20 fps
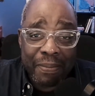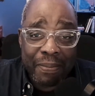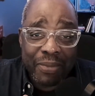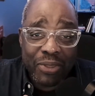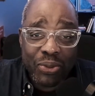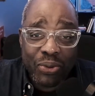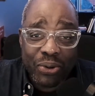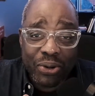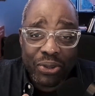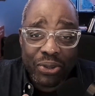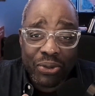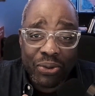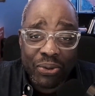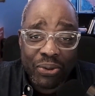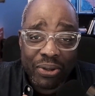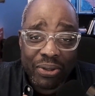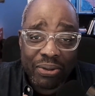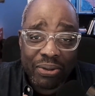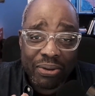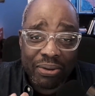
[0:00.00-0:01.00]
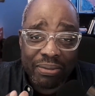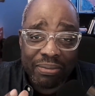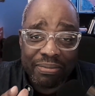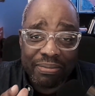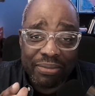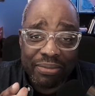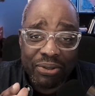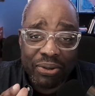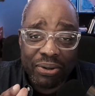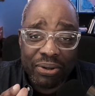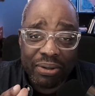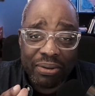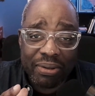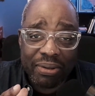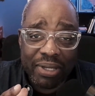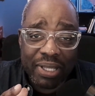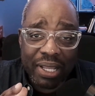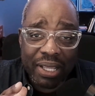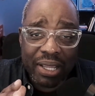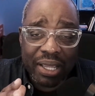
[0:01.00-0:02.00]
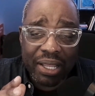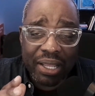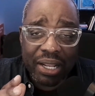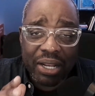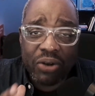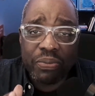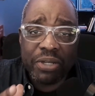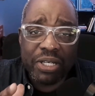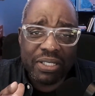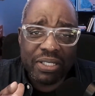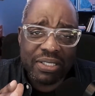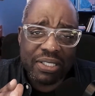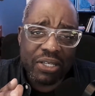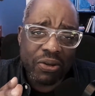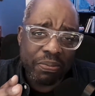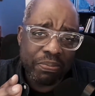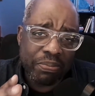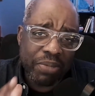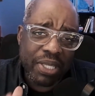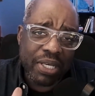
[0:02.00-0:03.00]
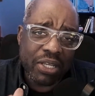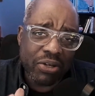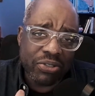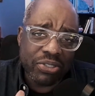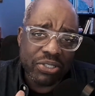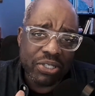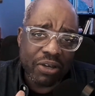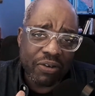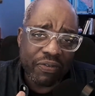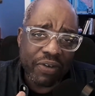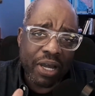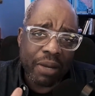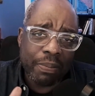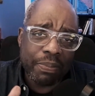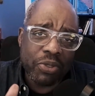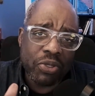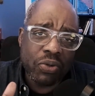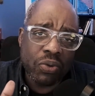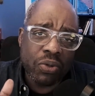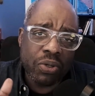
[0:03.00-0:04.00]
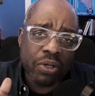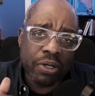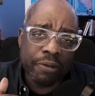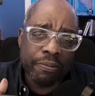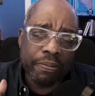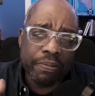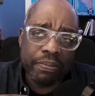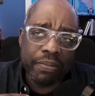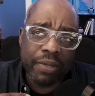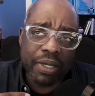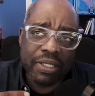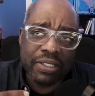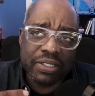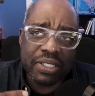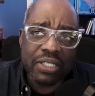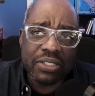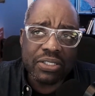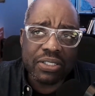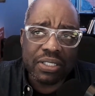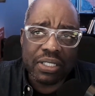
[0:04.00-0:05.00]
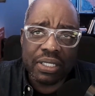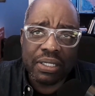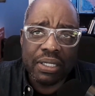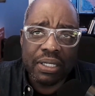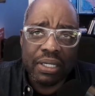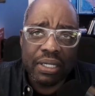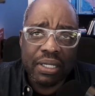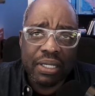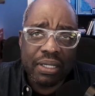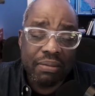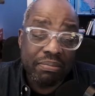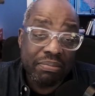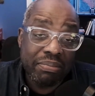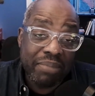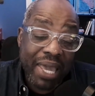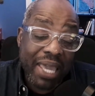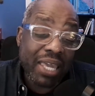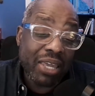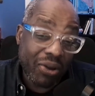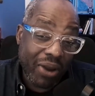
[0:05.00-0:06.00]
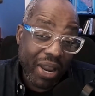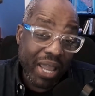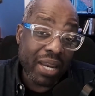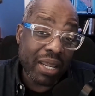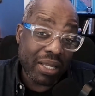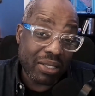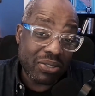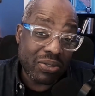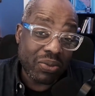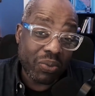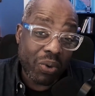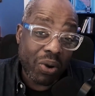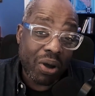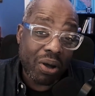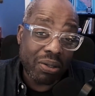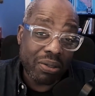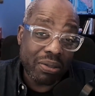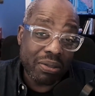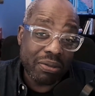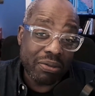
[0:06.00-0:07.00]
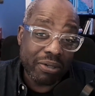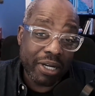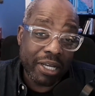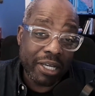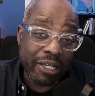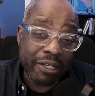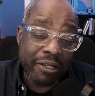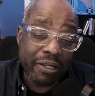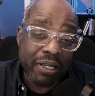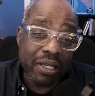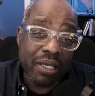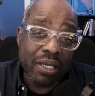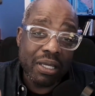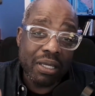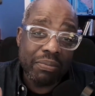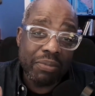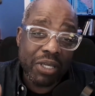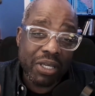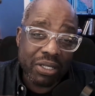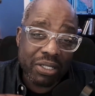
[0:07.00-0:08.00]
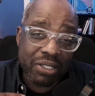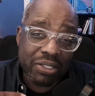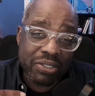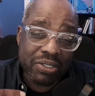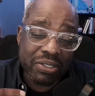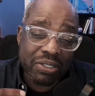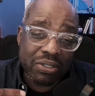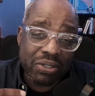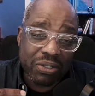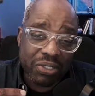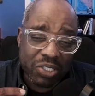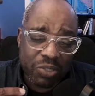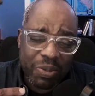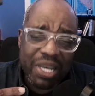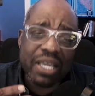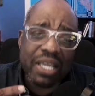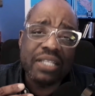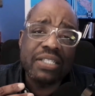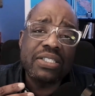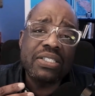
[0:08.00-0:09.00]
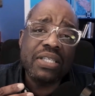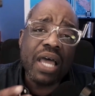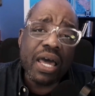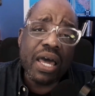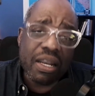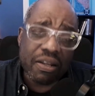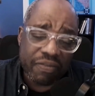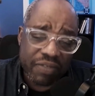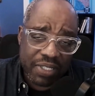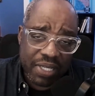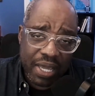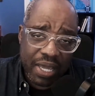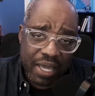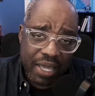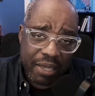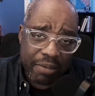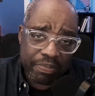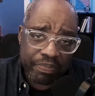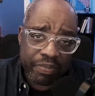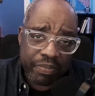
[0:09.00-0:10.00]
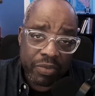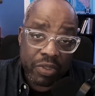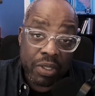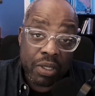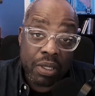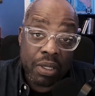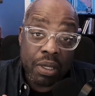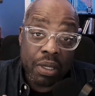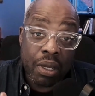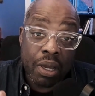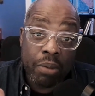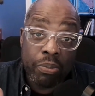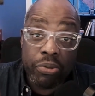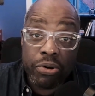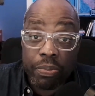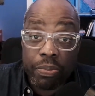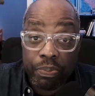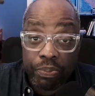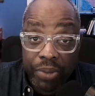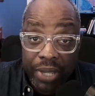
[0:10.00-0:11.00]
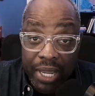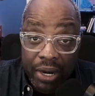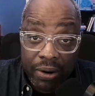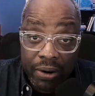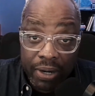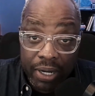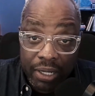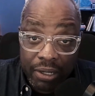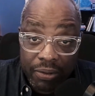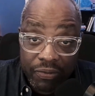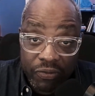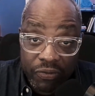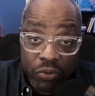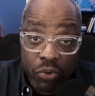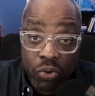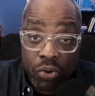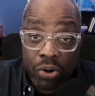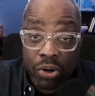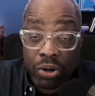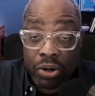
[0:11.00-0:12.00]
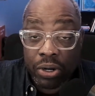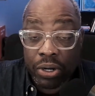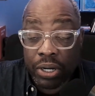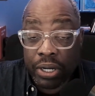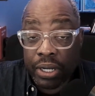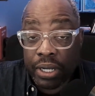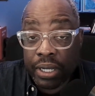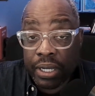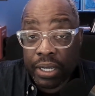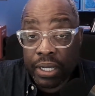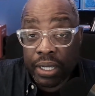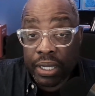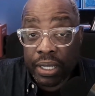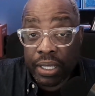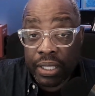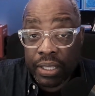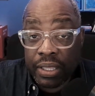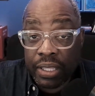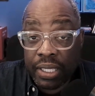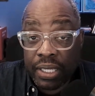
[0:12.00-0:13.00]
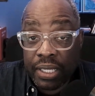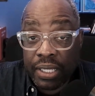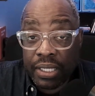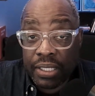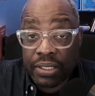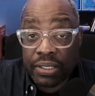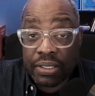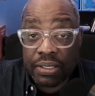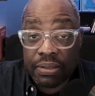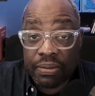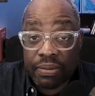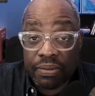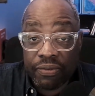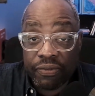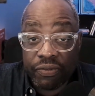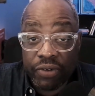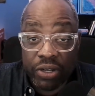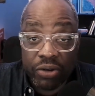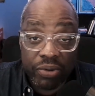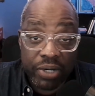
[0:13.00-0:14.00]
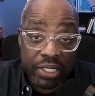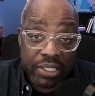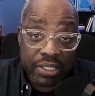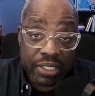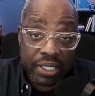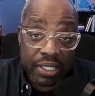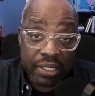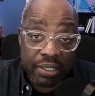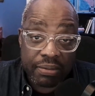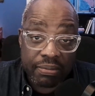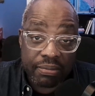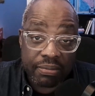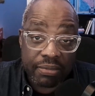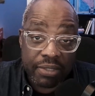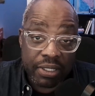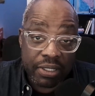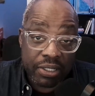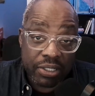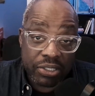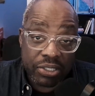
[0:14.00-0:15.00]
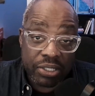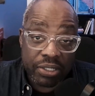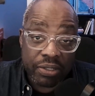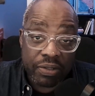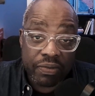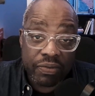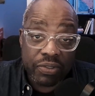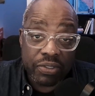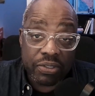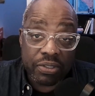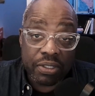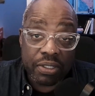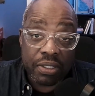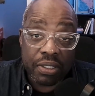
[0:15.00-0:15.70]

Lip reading: And I don't mean to say you're beating yourself up. You're essentially banging your head against the wall, right? Because you're spending a ton of time preparing for these fundraising initiatives.